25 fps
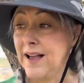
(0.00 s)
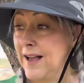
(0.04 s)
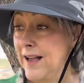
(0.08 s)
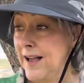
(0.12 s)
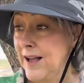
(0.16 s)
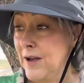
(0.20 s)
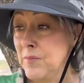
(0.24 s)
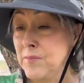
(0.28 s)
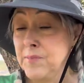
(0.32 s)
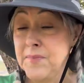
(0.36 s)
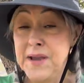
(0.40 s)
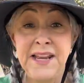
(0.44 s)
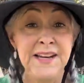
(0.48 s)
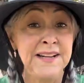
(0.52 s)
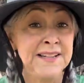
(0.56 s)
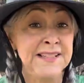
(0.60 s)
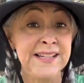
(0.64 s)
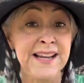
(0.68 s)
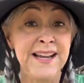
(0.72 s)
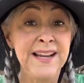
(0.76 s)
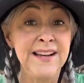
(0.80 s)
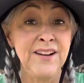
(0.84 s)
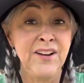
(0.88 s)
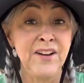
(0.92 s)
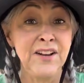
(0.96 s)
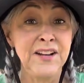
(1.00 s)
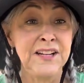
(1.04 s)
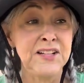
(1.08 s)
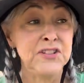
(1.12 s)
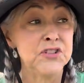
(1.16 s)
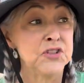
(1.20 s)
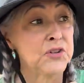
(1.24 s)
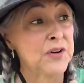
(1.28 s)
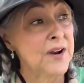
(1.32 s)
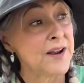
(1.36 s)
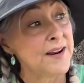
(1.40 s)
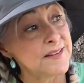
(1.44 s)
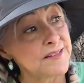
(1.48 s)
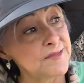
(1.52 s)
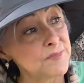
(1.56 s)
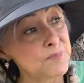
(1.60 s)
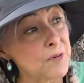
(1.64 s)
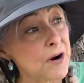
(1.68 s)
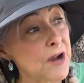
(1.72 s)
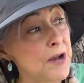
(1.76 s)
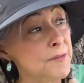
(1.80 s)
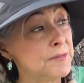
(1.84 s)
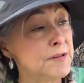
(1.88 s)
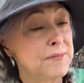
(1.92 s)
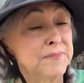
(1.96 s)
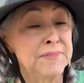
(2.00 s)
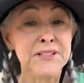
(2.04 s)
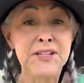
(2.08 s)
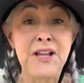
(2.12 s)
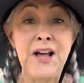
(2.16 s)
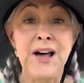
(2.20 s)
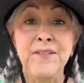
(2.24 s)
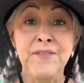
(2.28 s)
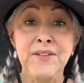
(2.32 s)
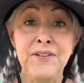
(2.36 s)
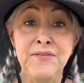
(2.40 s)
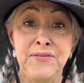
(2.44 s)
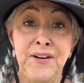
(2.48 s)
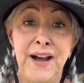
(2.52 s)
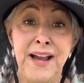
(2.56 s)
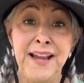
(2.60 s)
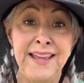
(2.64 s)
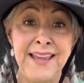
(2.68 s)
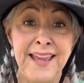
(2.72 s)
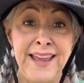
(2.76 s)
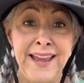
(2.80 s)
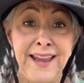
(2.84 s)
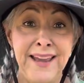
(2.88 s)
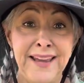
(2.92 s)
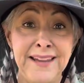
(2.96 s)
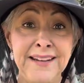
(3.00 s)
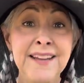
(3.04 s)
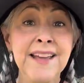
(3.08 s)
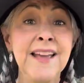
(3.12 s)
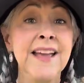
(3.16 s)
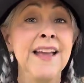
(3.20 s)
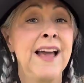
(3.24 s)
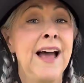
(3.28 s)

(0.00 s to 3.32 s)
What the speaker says: I'll meditate on it. Try to problem solve if I can.